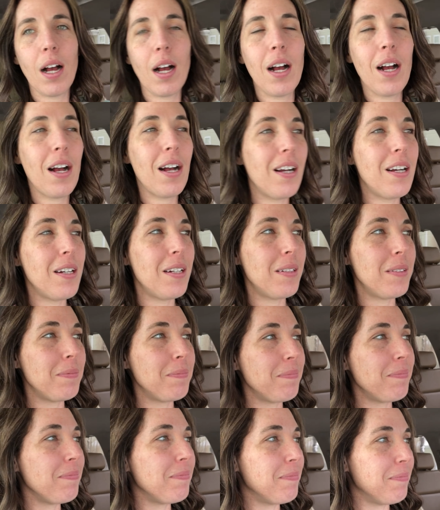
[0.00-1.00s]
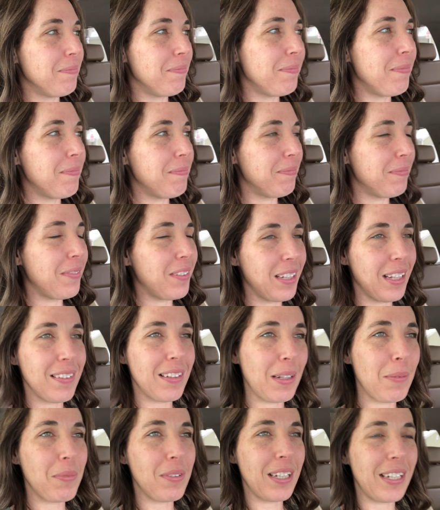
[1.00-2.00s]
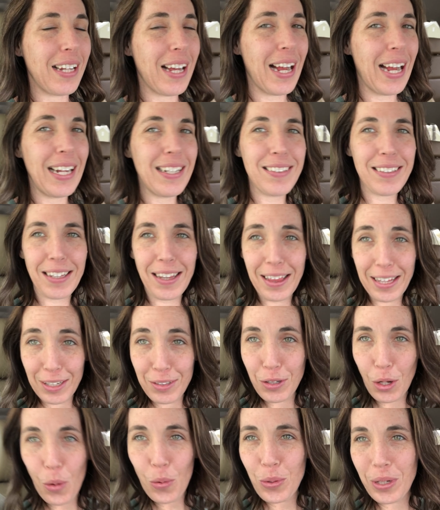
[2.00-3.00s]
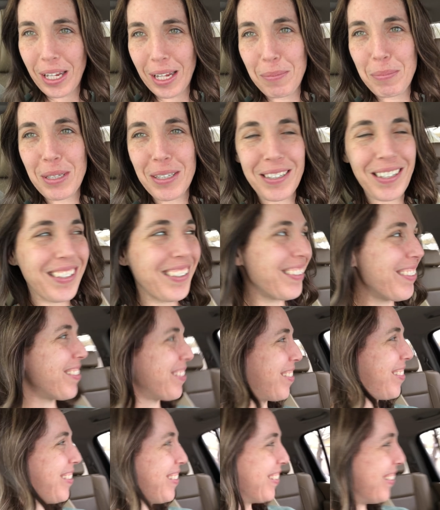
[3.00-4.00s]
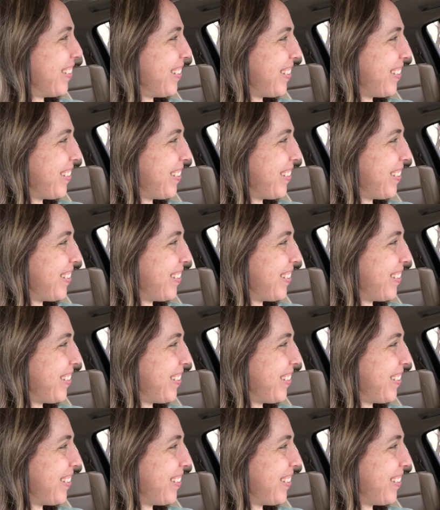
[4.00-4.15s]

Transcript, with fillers: Um, sounds like I'm saying hi diddly do neighbors.